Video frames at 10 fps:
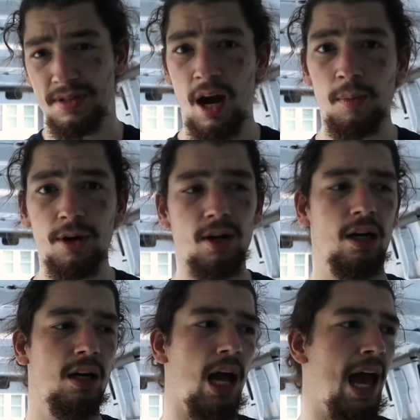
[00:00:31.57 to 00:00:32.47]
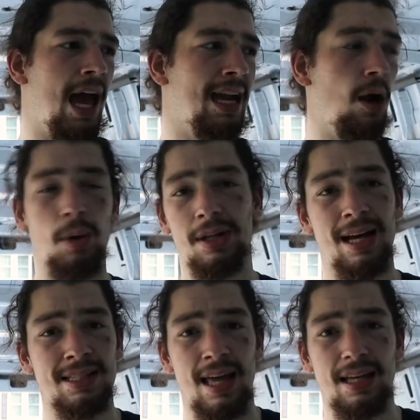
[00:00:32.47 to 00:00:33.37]
If you're wondering,
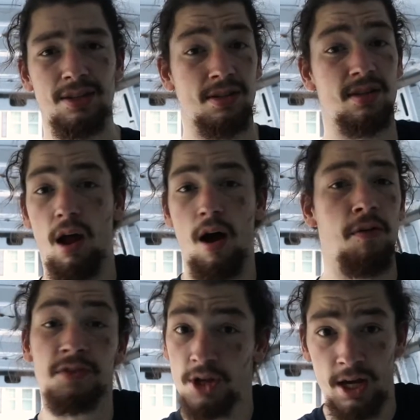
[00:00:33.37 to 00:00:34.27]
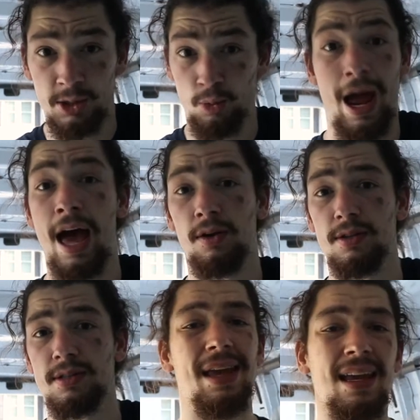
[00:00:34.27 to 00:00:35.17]
yes, it is pretty
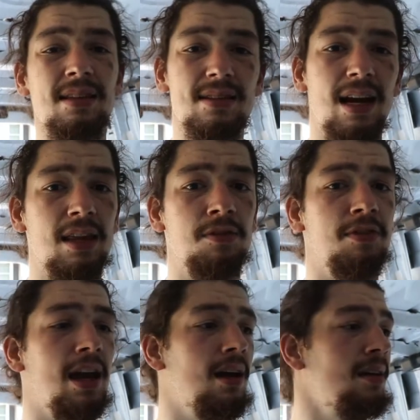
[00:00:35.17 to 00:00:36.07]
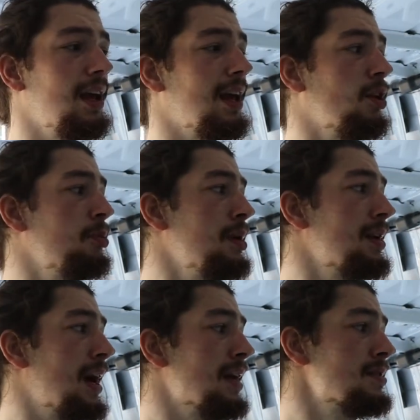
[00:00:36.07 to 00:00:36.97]
much the same
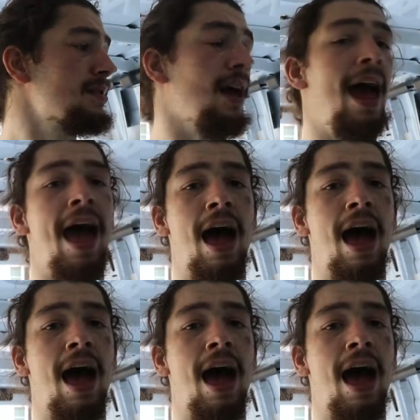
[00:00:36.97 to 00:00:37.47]
as every other van